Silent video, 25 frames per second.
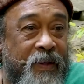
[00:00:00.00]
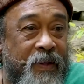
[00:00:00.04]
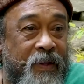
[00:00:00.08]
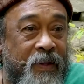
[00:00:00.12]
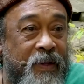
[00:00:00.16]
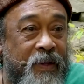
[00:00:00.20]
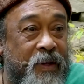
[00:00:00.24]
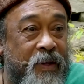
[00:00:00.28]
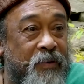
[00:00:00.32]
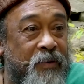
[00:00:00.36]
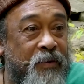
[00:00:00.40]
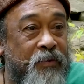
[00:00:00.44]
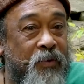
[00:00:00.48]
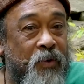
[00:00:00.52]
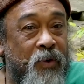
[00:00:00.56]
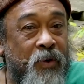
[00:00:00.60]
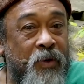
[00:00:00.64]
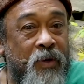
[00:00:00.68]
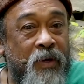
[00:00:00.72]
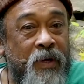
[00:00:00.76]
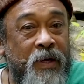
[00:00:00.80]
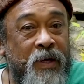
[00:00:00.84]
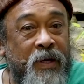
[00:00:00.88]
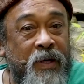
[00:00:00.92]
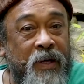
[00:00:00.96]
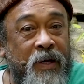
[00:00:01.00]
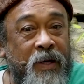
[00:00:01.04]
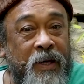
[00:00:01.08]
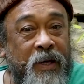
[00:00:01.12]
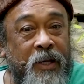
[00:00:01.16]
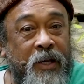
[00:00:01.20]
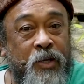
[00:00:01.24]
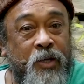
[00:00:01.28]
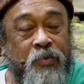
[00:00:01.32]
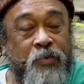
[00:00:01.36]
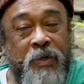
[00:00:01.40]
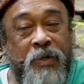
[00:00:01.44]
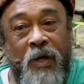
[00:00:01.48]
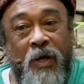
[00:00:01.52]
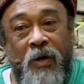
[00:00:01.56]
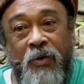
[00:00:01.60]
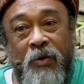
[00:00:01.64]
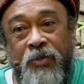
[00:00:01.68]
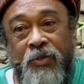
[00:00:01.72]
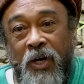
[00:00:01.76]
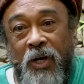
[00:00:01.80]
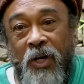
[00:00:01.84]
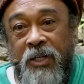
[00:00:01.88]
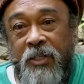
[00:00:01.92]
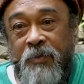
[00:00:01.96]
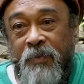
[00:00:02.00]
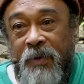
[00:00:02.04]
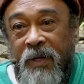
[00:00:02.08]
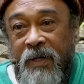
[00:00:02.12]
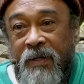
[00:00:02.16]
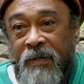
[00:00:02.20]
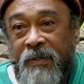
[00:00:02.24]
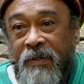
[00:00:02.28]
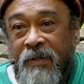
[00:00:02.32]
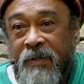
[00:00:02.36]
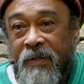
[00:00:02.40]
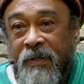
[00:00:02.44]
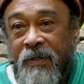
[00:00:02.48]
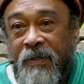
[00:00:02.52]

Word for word: Therefore, it is without judgment.